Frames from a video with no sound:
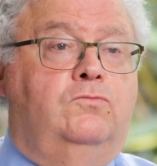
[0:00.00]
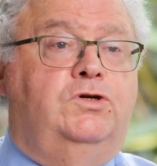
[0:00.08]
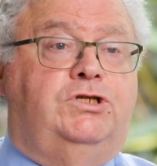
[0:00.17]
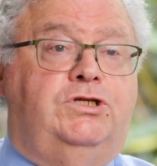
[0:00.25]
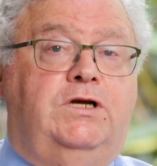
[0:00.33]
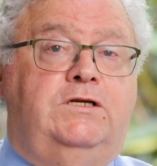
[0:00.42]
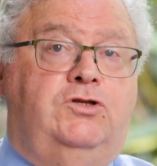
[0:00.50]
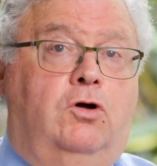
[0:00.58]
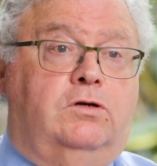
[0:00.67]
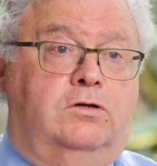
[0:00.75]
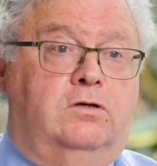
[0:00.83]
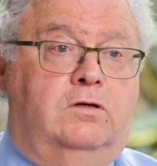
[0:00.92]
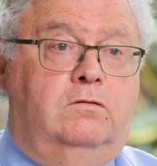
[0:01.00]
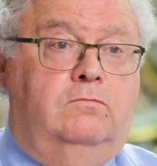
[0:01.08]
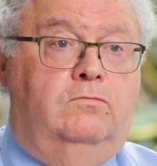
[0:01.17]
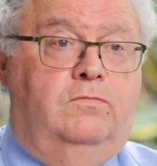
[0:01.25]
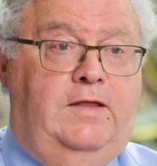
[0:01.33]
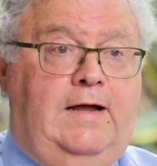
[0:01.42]
which is not
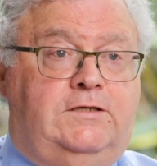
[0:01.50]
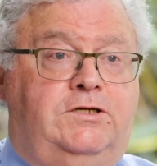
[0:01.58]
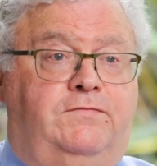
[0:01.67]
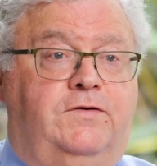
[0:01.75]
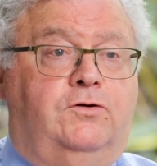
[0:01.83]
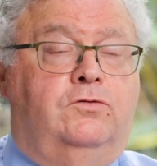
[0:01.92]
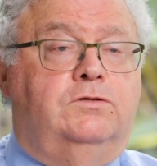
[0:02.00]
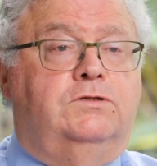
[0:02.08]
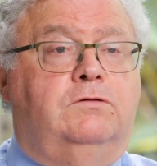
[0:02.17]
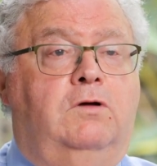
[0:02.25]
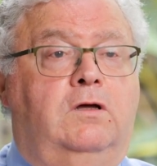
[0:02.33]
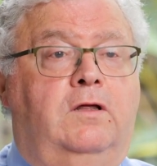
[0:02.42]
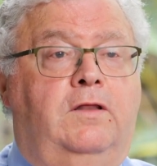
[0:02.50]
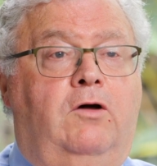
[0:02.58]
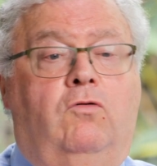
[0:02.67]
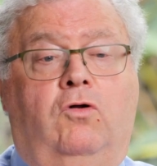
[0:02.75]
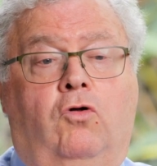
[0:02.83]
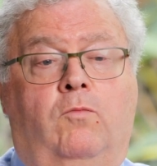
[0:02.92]
that difficult, and
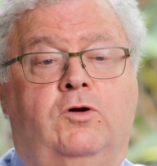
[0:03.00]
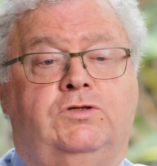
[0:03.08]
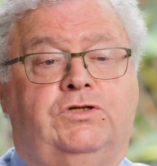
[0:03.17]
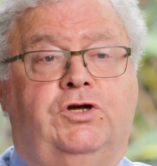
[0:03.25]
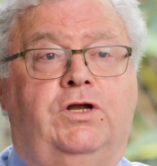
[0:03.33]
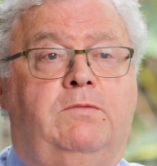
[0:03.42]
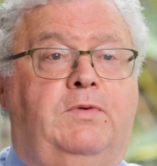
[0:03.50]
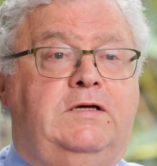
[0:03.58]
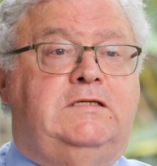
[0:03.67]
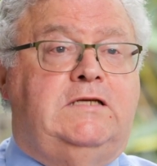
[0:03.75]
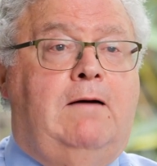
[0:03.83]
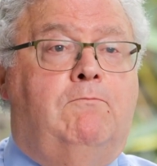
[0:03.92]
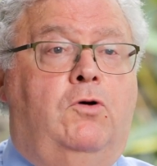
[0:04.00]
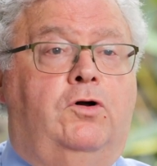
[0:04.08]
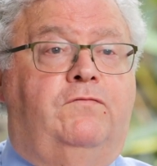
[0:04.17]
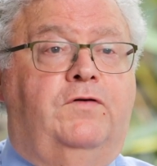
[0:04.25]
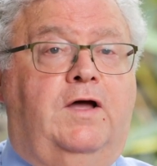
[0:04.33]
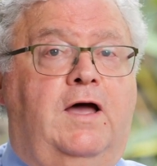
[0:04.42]
there will almost certainly be some
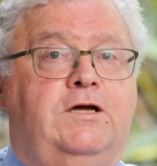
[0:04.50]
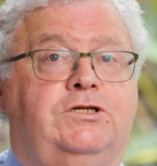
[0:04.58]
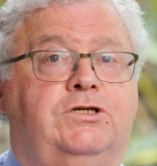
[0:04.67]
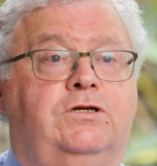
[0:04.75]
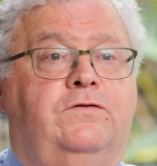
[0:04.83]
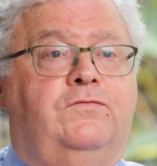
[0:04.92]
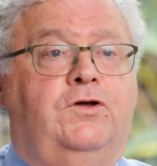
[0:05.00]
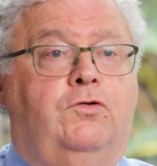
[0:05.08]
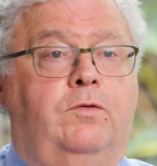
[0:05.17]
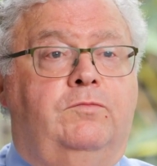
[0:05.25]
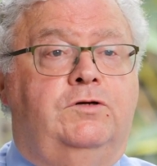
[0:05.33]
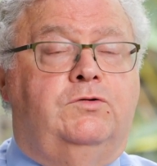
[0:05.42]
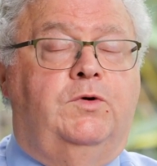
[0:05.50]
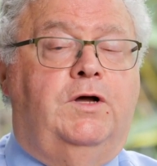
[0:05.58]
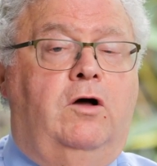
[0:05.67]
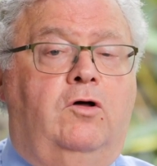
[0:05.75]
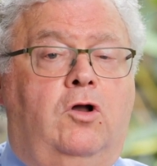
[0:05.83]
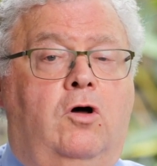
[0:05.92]
modification of the equipment as we
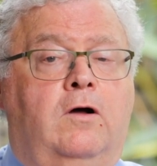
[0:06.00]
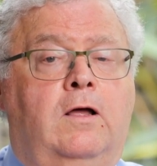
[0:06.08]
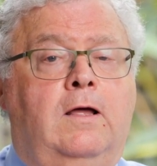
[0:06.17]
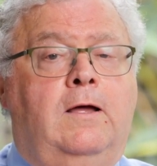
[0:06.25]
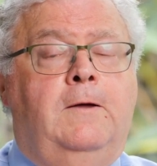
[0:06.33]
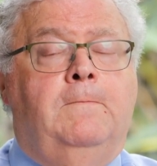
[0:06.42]
go along.